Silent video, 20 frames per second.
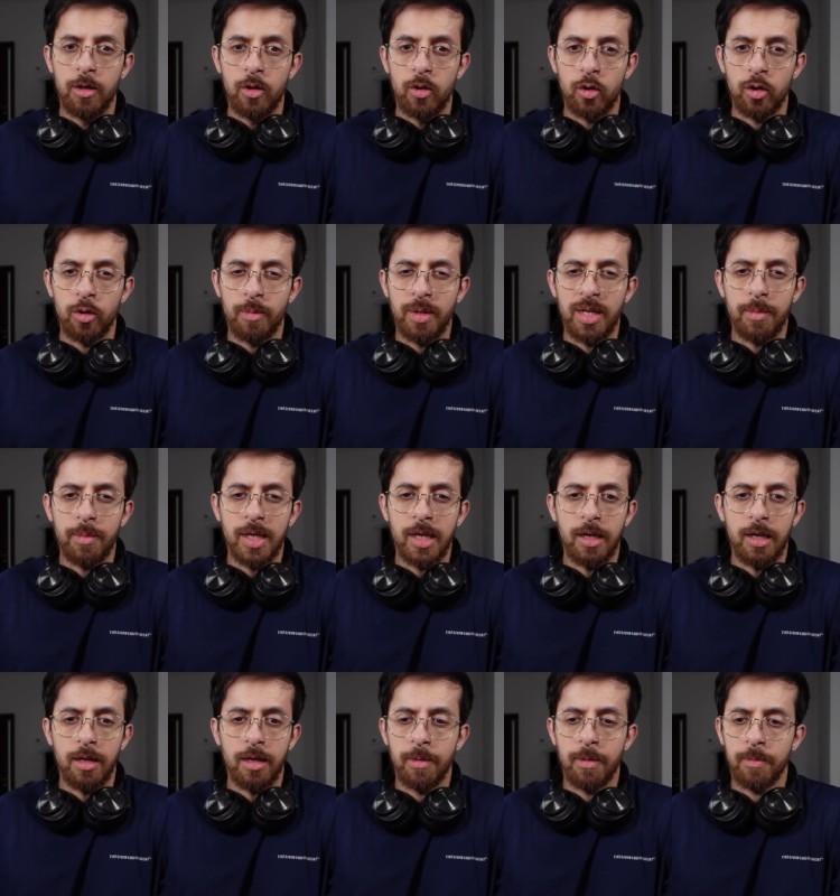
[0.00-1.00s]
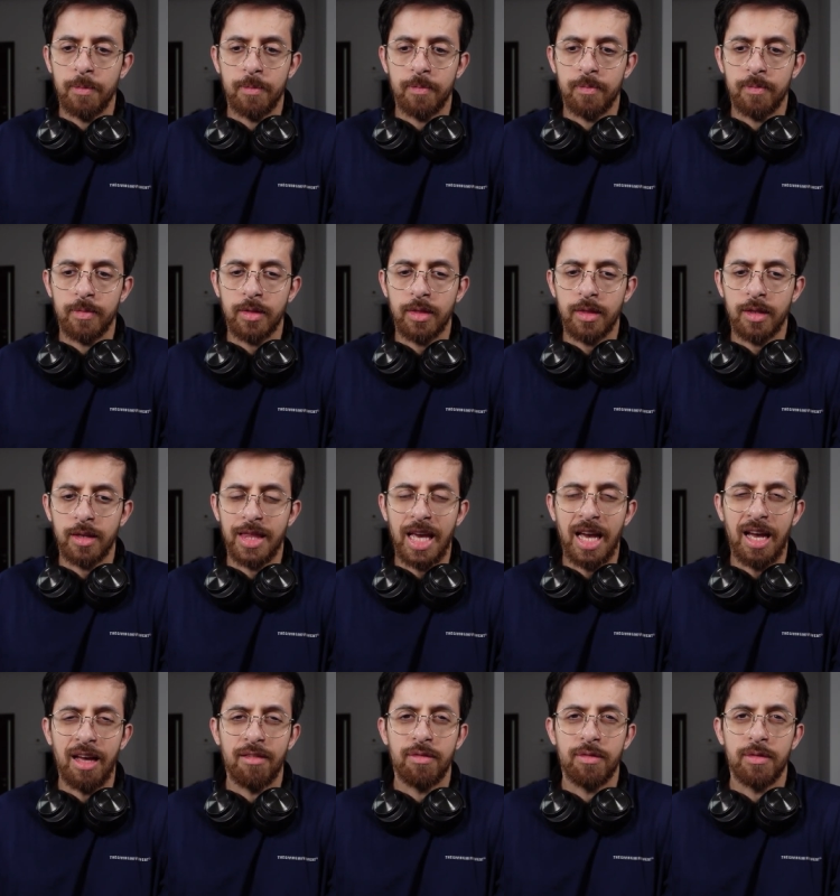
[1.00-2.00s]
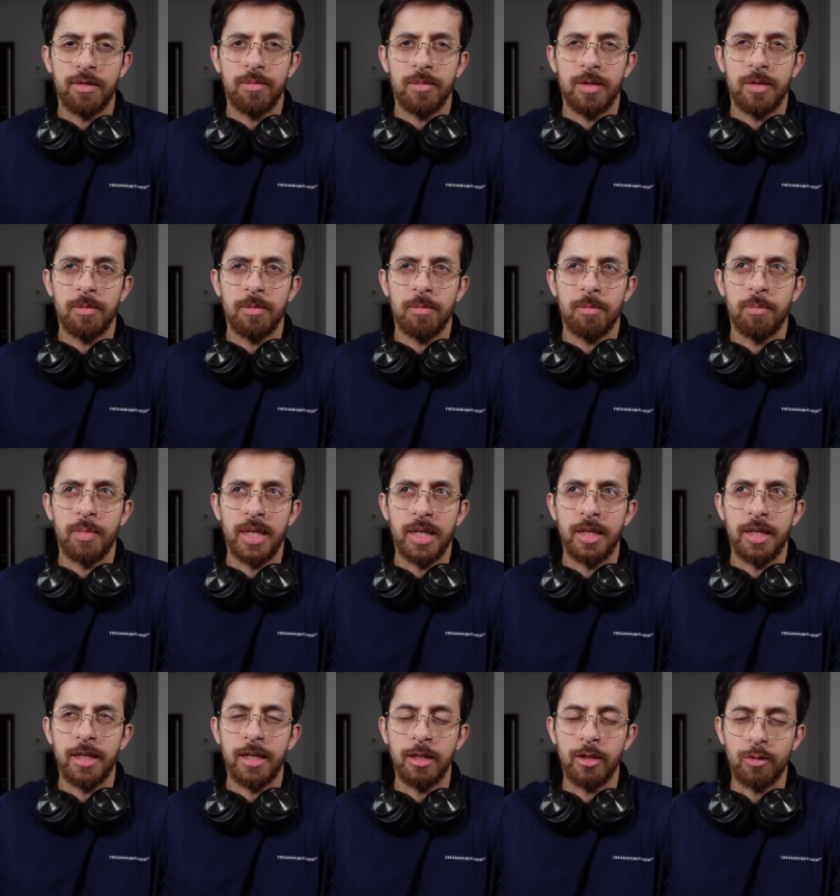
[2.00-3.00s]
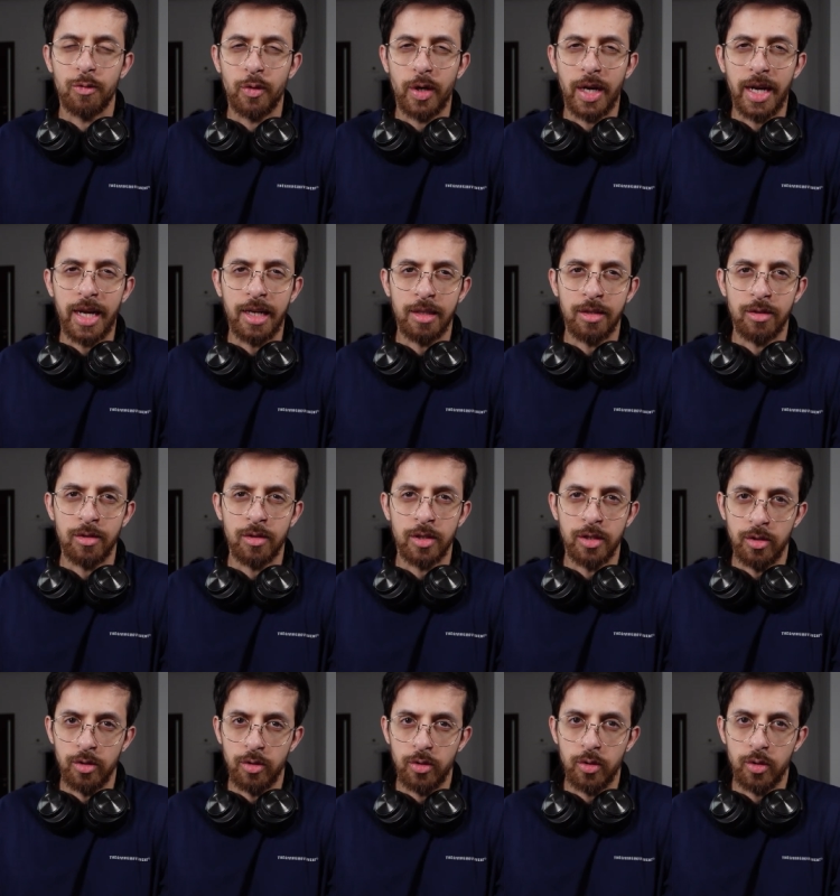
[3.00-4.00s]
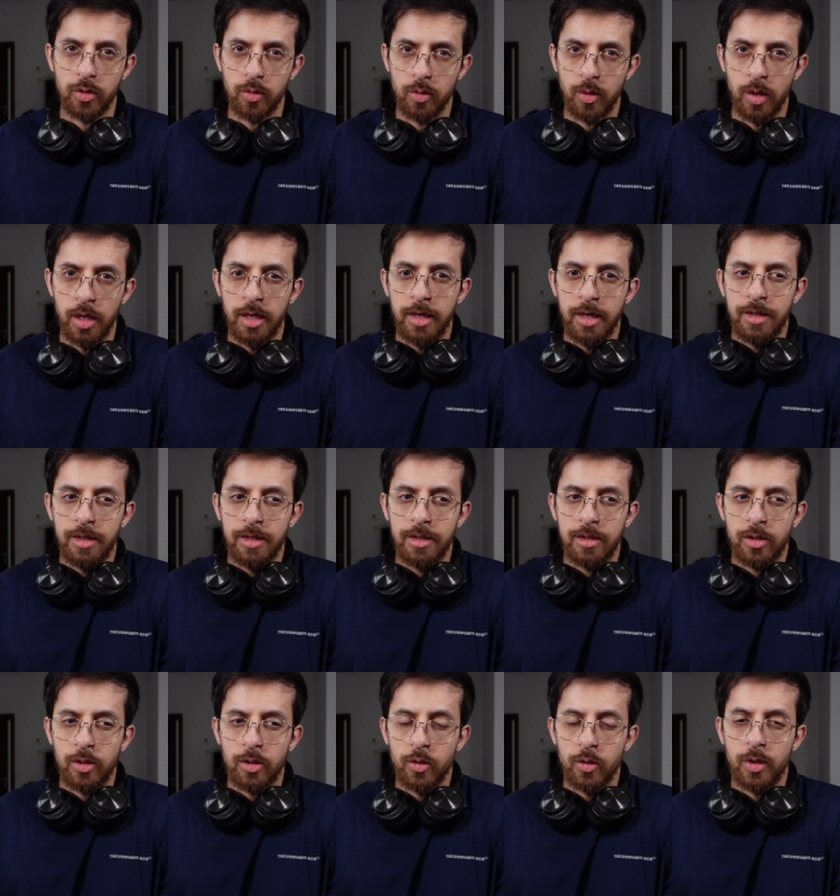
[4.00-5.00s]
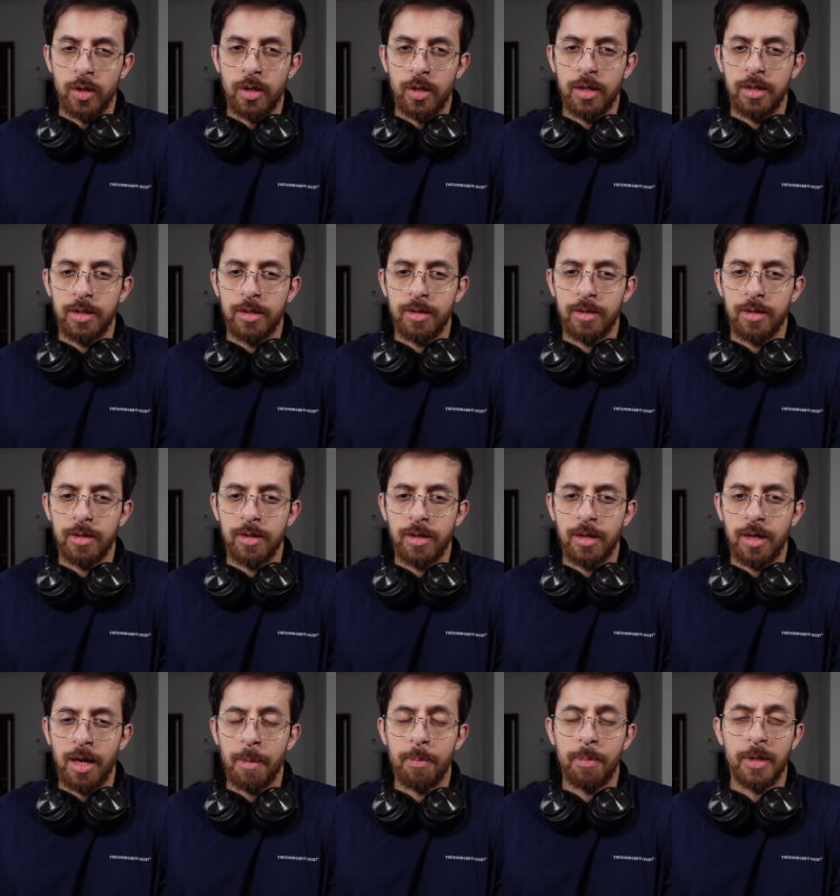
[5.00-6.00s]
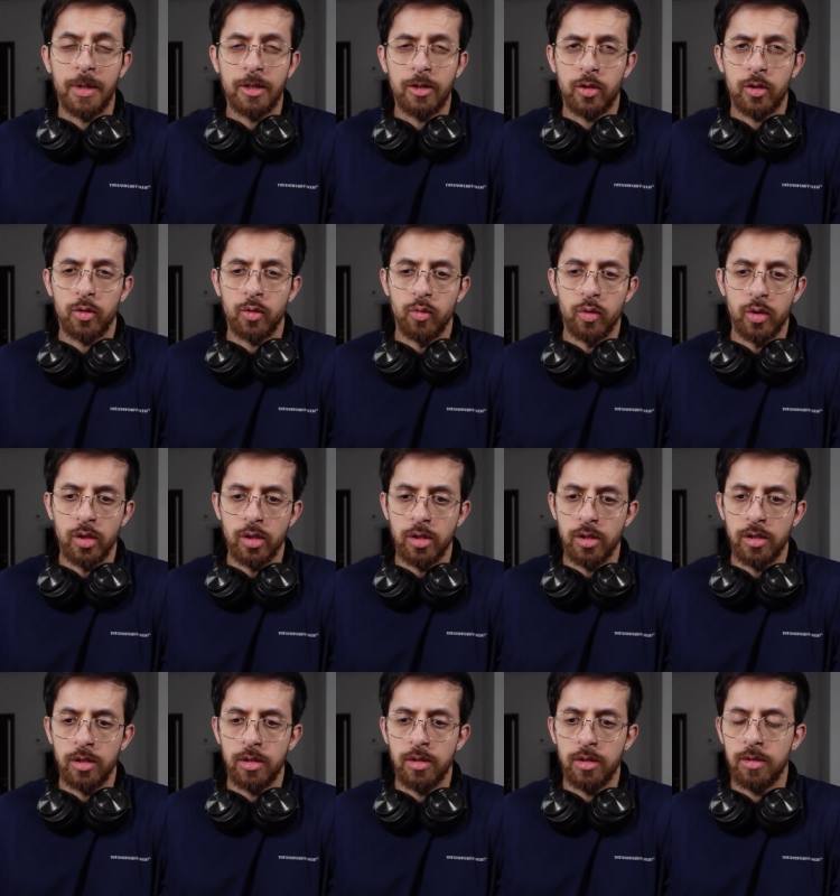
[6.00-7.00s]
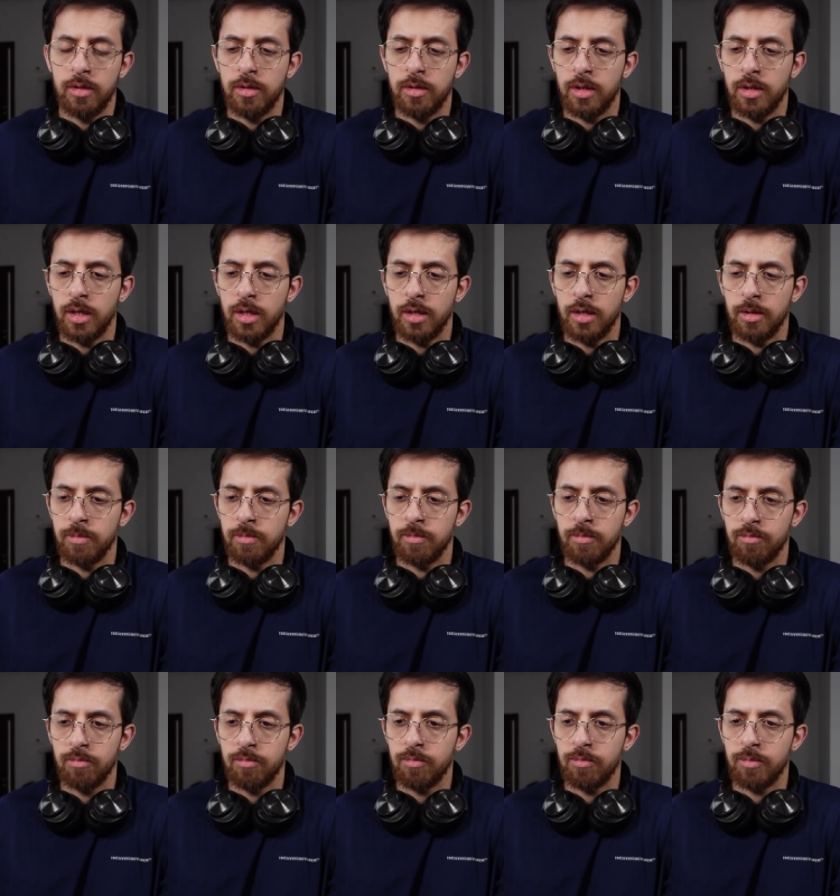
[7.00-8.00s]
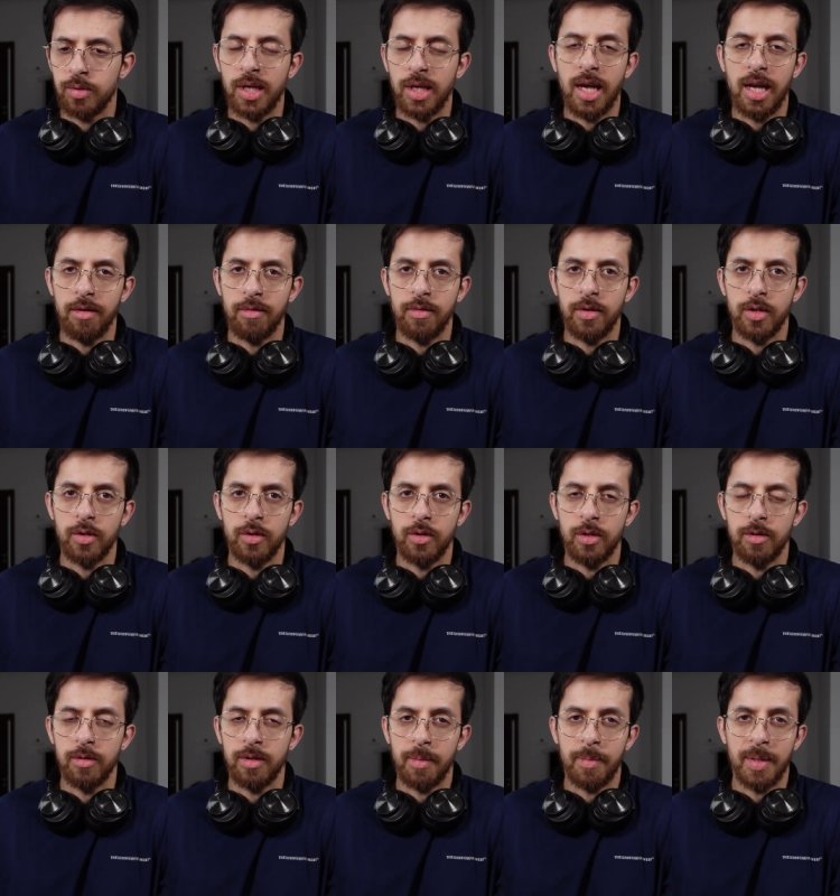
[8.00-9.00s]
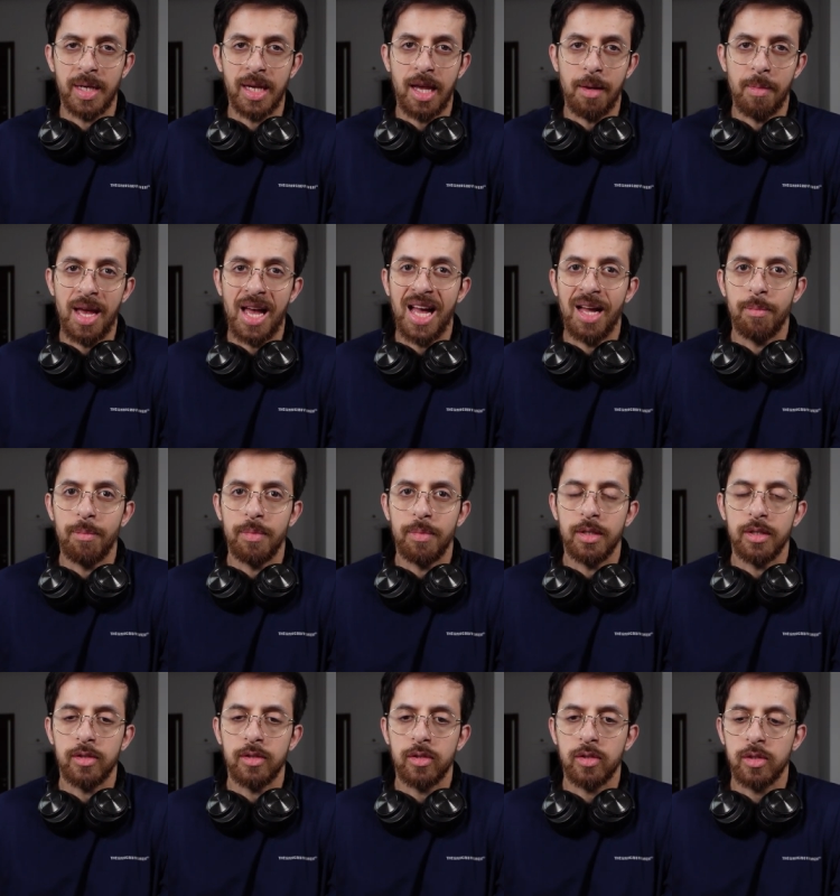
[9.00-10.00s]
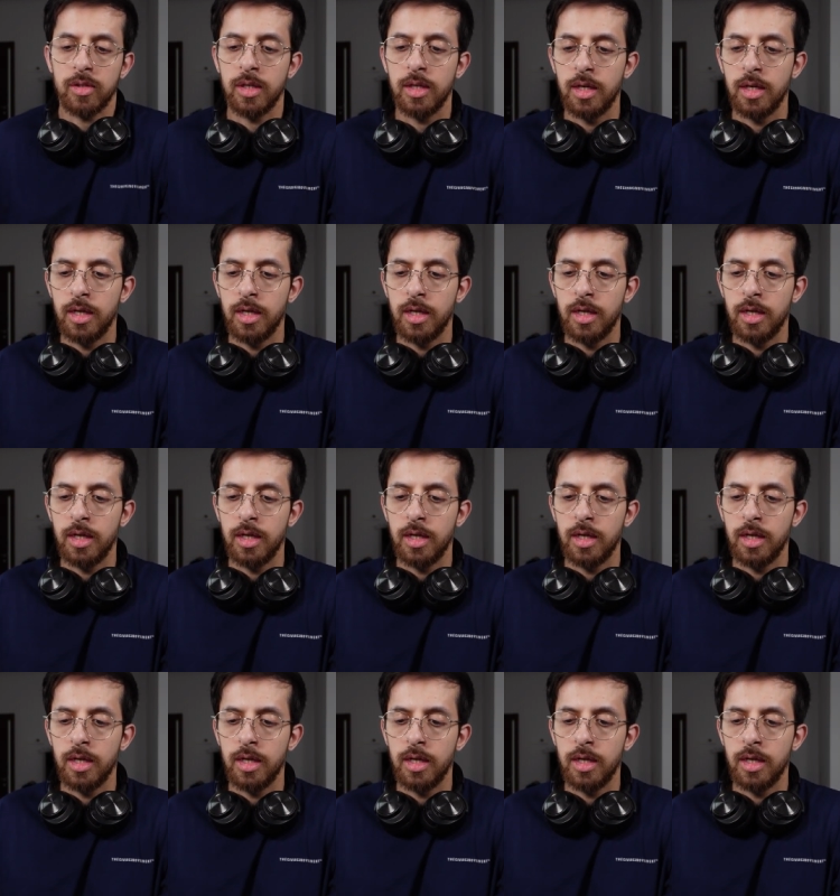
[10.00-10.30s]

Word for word: or maybe they have been ingrained into your habitual um, behavior. They became habits.